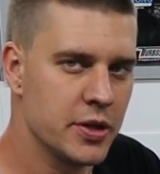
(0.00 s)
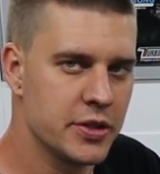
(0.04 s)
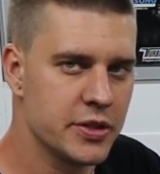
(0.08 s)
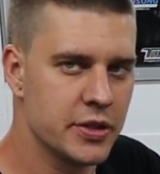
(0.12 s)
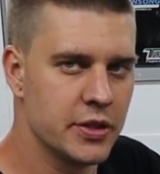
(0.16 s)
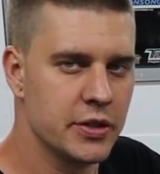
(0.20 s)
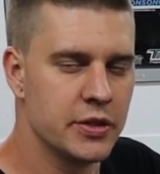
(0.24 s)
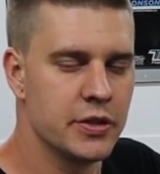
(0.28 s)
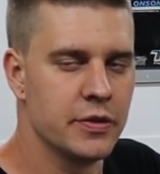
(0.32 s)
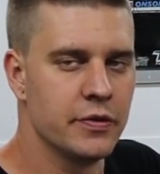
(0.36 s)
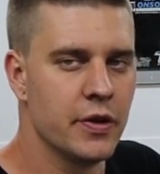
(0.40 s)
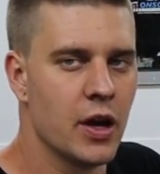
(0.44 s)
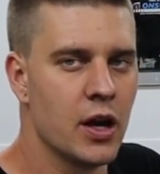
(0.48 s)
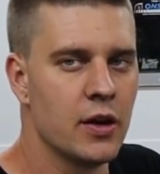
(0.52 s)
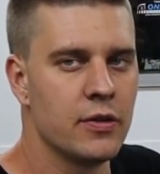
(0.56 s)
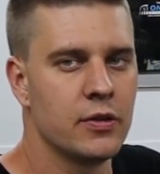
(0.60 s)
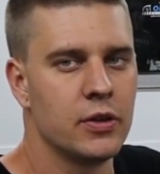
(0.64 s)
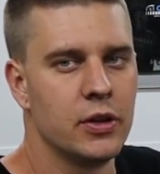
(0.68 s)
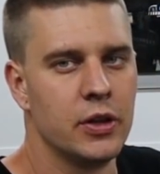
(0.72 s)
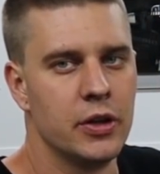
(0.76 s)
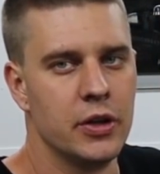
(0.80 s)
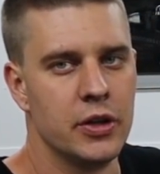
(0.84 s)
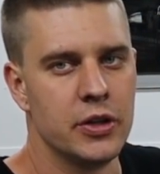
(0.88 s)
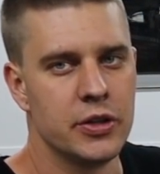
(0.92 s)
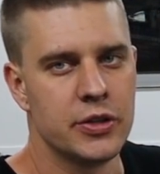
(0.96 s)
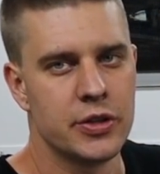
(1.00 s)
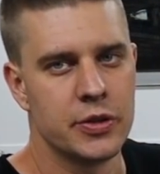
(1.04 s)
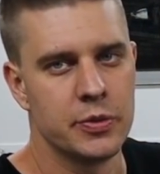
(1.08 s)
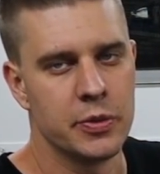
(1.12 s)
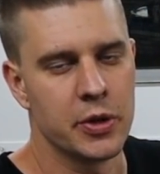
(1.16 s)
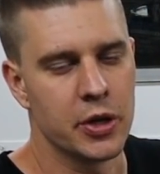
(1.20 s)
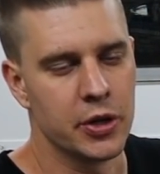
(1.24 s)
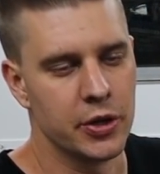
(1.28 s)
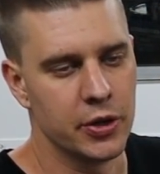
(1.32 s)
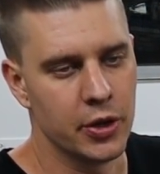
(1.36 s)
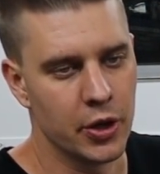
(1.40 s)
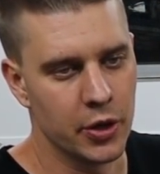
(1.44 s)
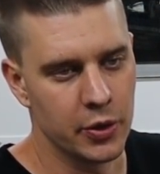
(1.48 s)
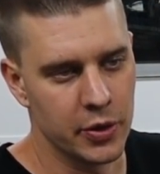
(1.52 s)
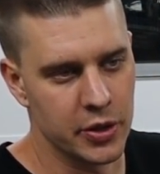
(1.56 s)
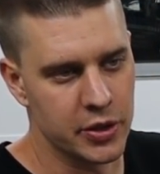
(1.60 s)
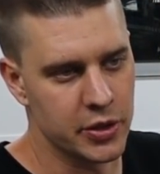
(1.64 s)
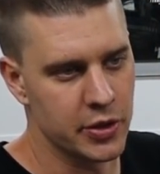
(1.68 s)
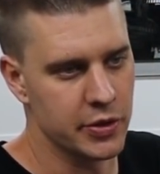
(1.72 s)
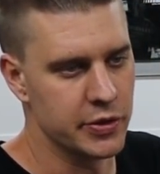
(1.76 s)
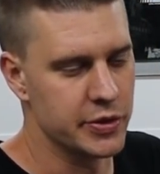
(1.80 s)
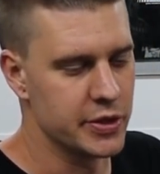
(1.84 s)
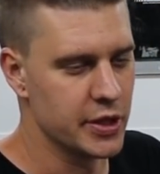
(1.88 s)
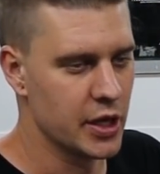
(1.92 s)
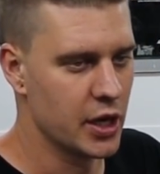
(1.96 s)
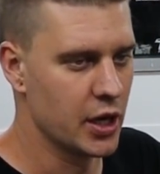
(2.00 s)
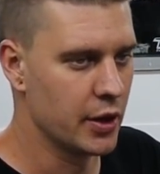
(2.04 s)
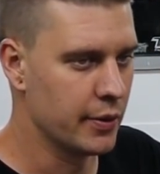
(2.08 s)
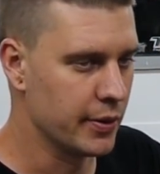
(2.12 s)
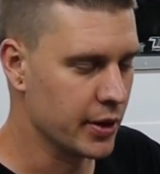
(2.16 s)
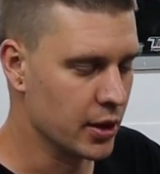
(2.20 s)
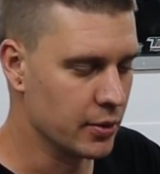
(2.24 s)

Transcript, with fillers: piston to valve clearance. We've got no issues there.